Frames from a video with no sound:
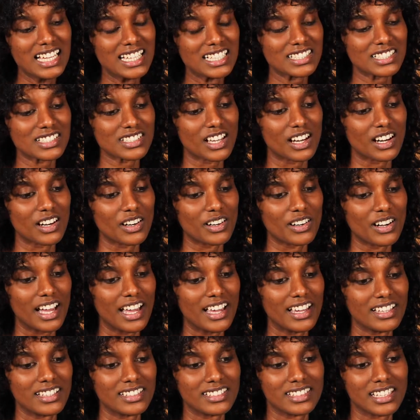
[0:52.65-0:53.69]
So,
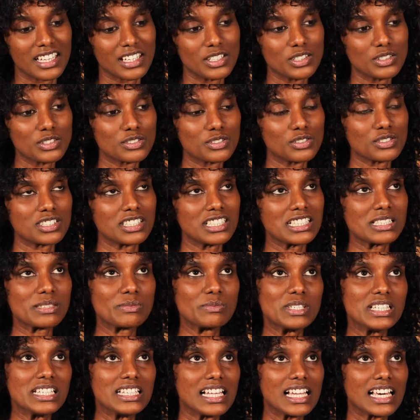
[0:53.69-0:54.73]
and they used to tease
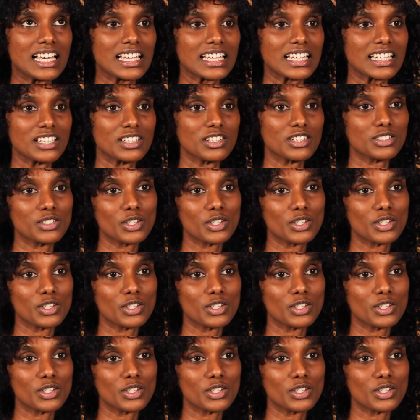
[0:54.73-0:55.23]
me like,